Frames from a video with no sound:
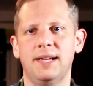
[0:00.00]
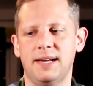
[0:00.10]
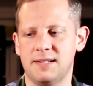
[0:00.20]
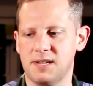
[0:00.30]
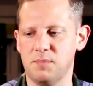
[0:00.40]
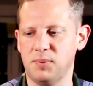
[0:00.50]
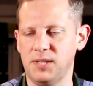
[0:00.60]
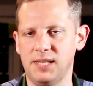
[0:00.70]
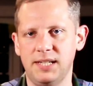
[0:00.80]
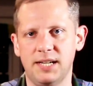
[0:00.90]
and it's
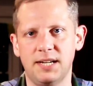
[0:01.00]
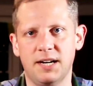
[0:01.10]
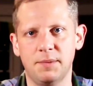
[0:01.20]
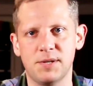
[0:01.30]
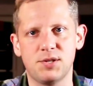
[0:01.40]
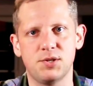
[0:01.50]
completely anonymous,